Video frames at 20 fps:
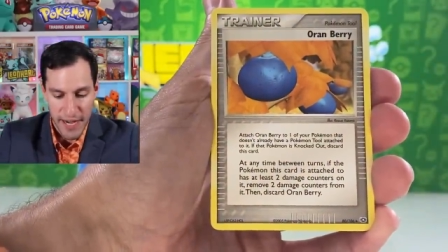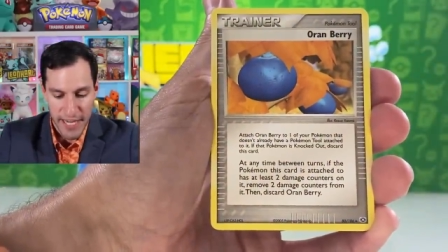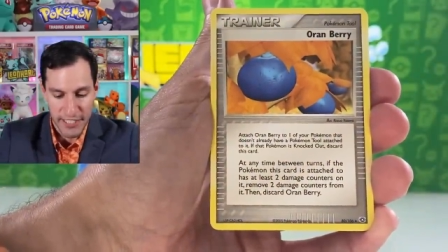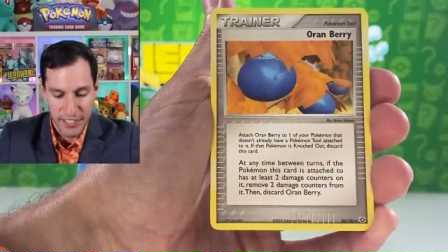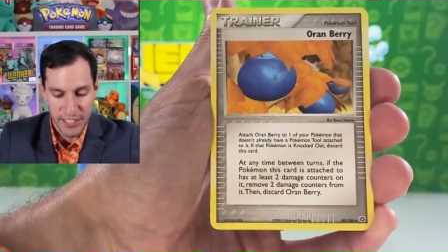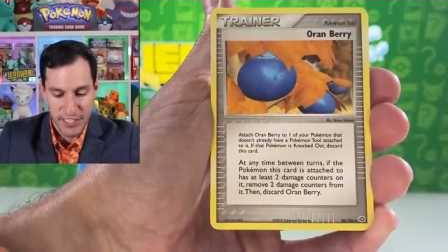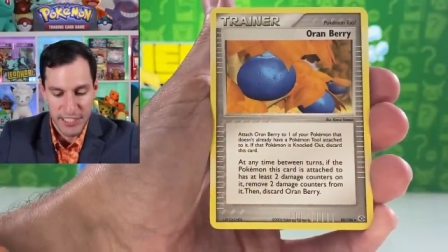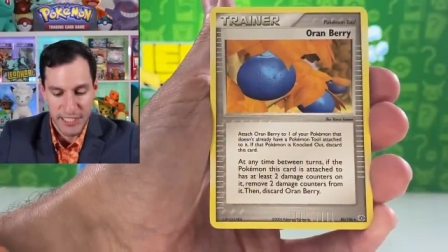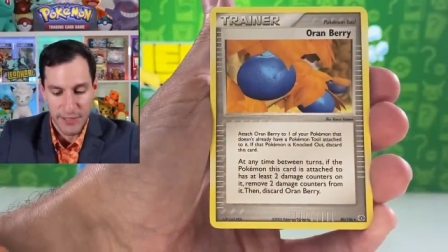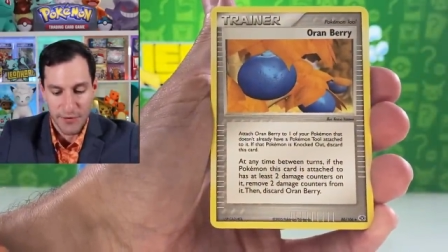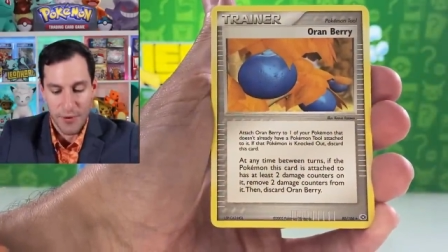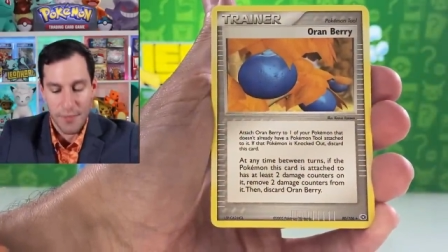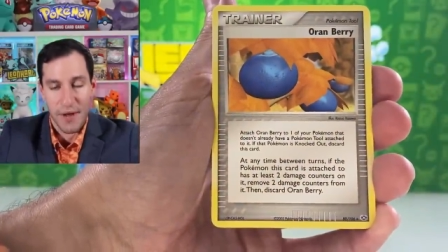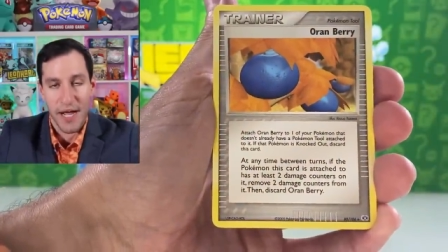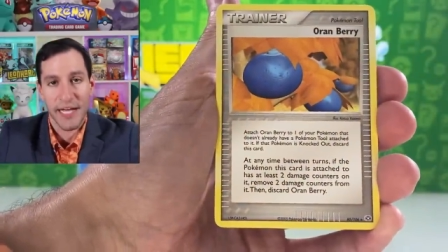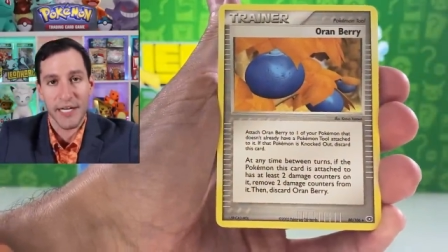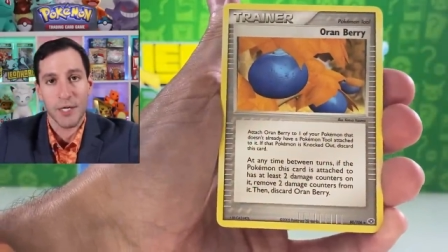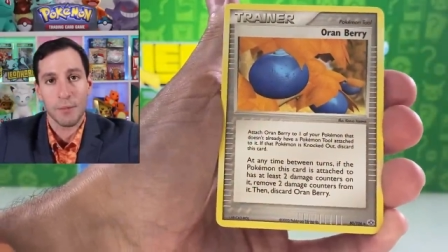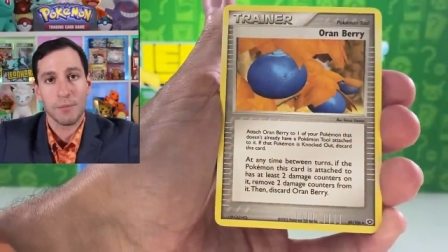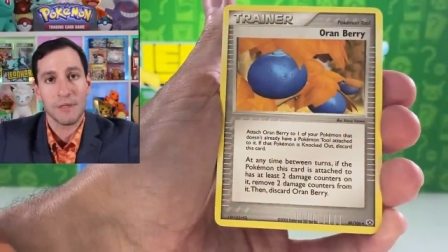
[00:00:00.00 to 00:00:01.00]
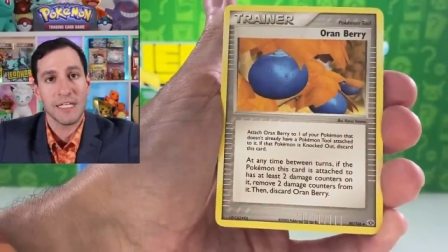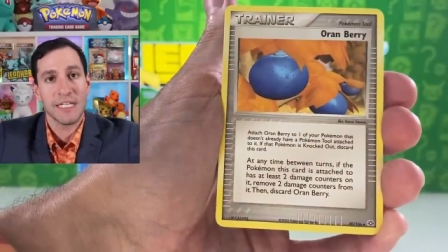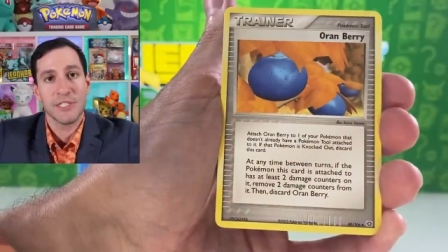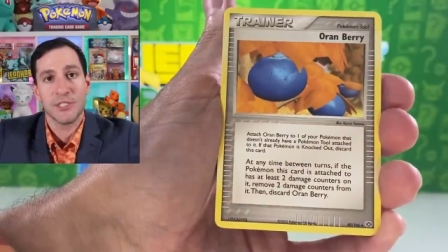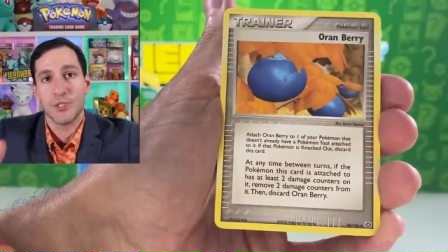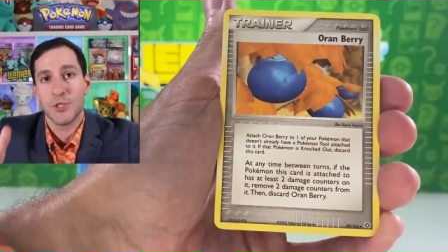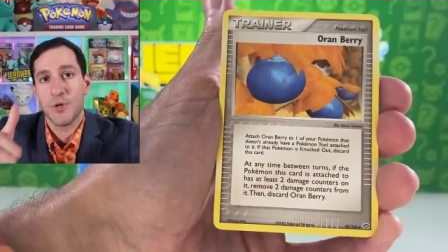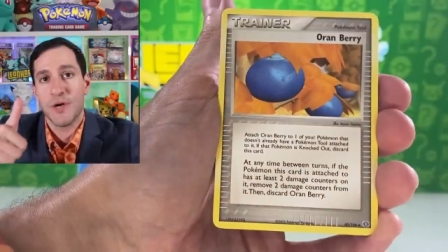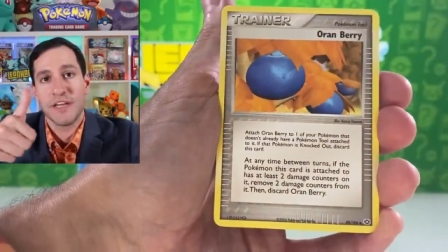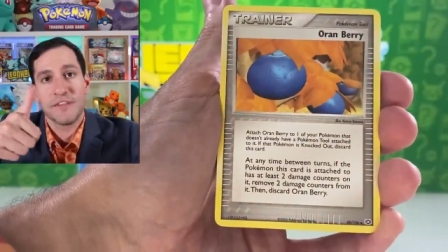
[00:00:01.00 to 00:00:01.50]
And just a reminder,
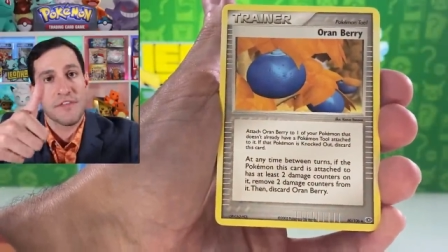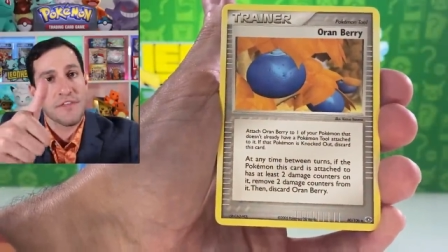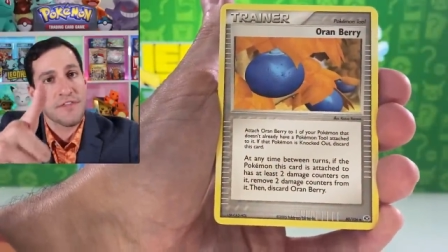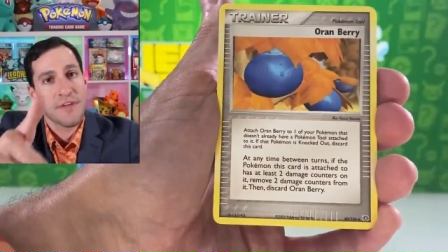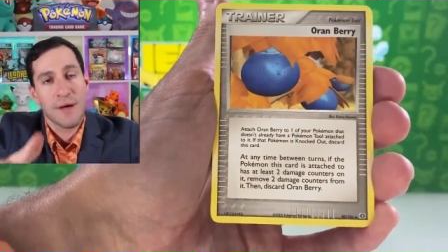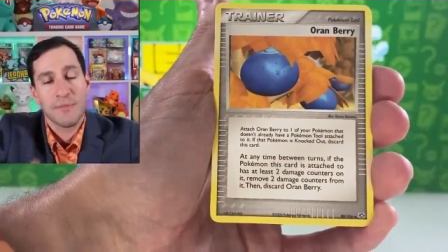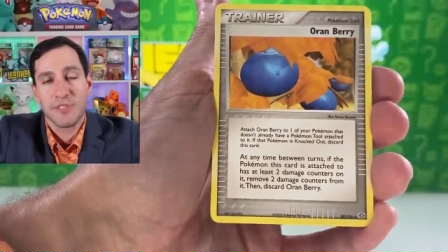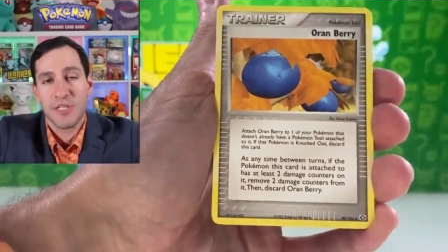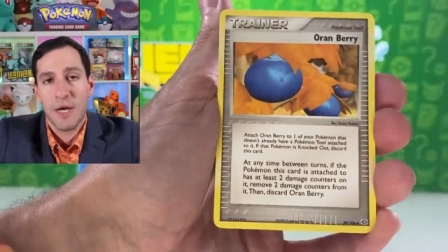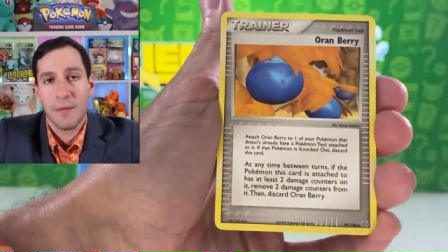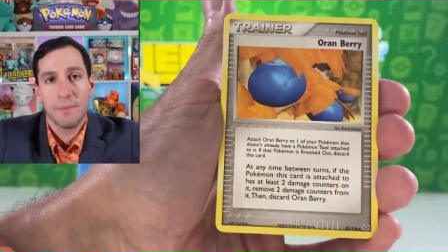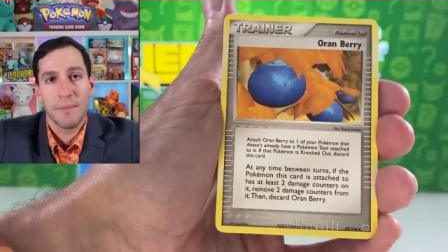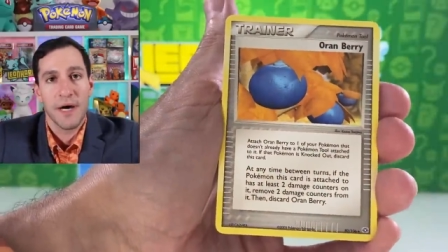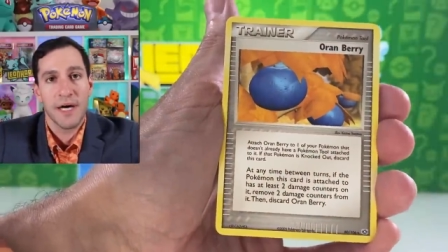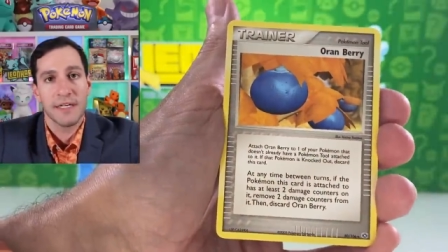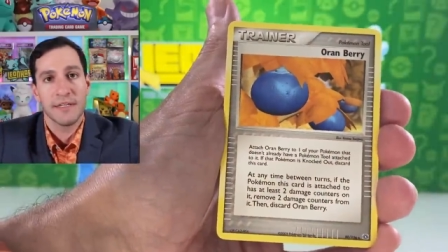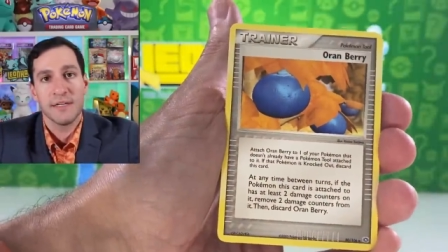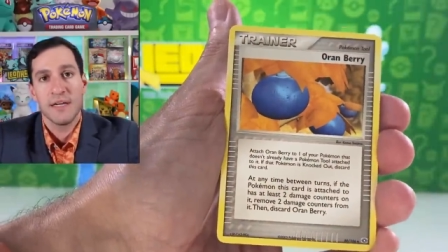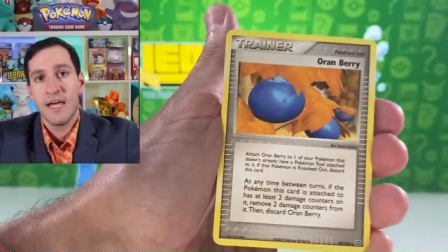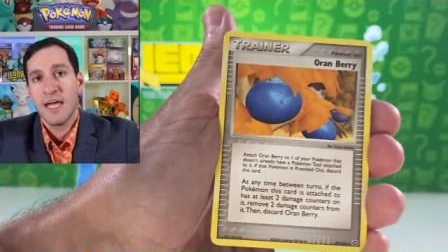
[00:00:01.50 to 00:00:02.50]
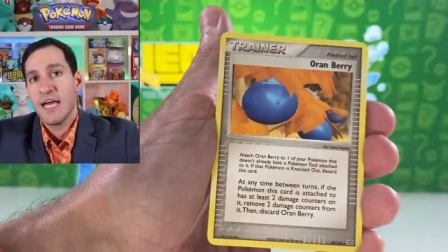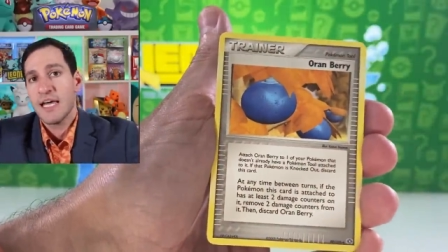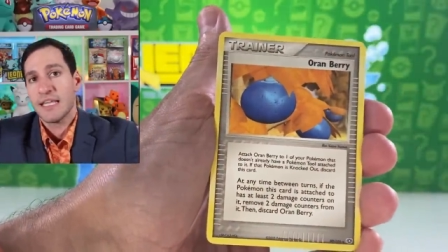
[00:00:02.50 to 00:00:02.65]
please do hit the thumbs up button.